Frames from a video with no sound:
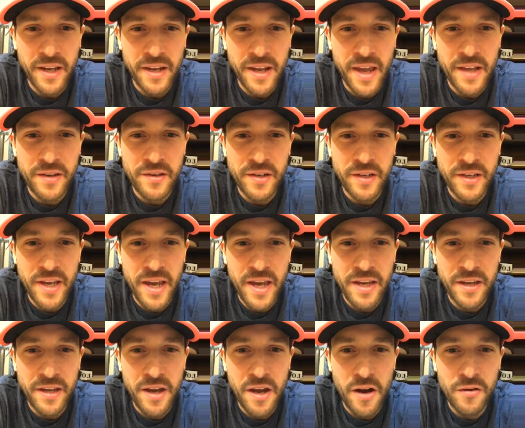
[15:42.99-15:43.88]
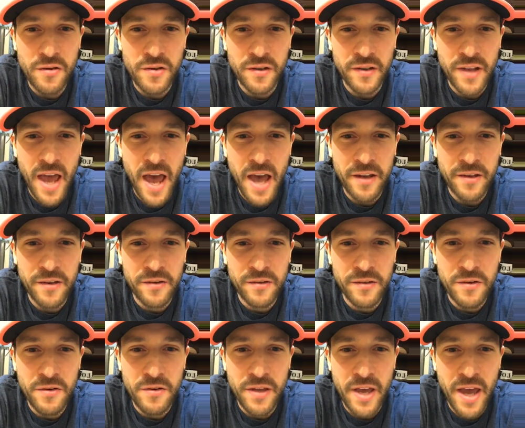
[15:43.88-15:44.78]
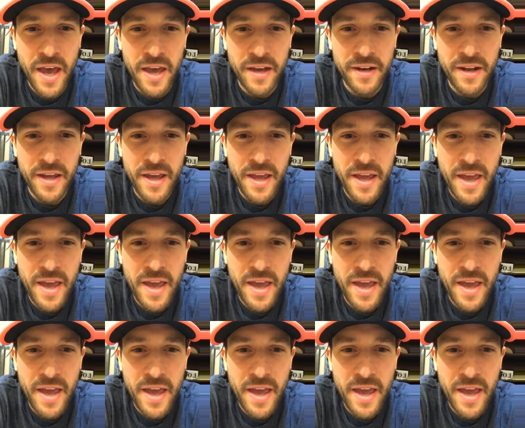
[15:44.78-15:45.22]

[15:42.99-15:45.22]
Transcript: and educate coaches how you do that.